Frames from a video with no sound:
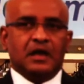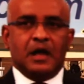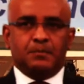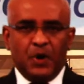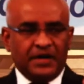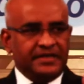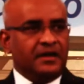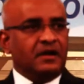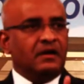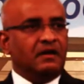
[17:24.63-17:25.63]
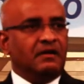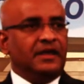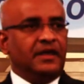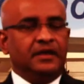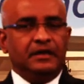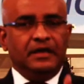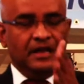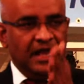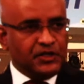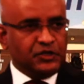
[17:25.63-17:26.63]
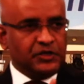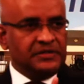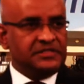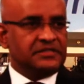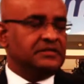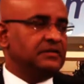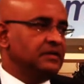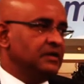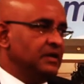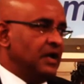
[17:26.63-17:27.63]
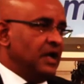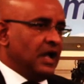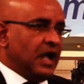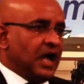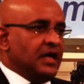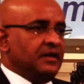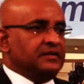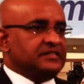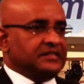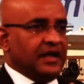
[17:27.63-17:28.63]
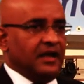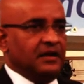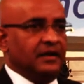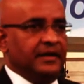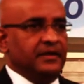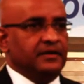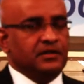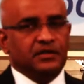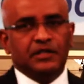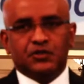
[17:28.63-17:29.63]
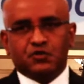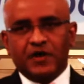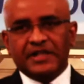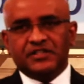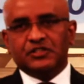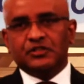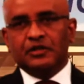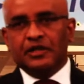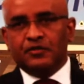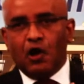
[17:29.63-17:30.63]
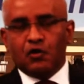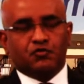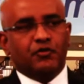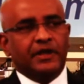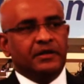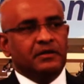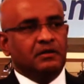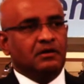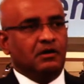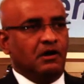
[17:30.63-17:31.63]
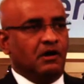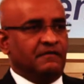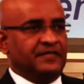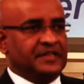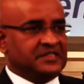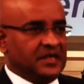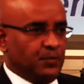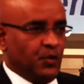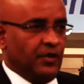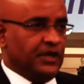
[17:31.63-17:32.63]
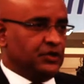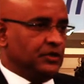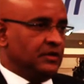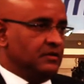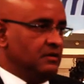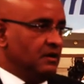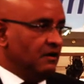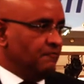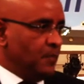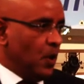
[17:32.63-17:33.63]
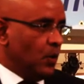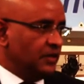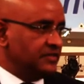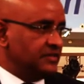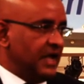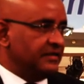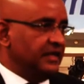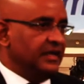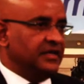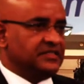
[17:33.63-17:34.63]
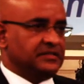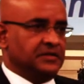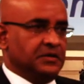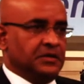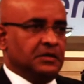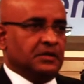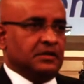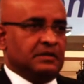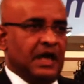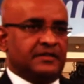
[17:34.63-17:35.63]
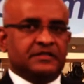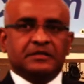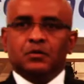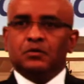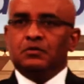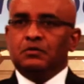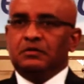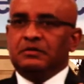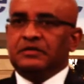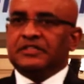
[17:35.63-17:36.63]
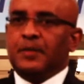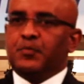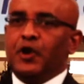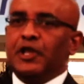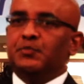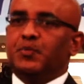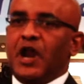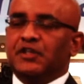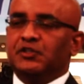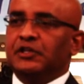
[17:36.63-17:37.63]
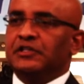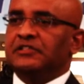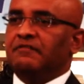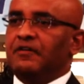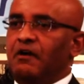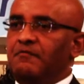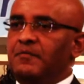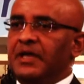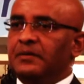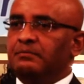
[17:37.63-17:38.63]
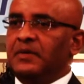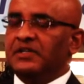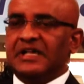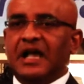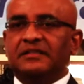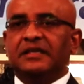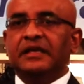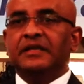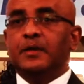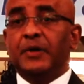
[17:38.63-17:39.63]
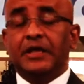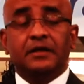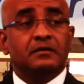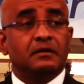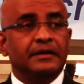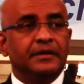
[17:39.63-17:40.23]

and particularly elections. And secondly, the threats to the doctrine of the separation of powers. That is, that separate branches of government must act independently.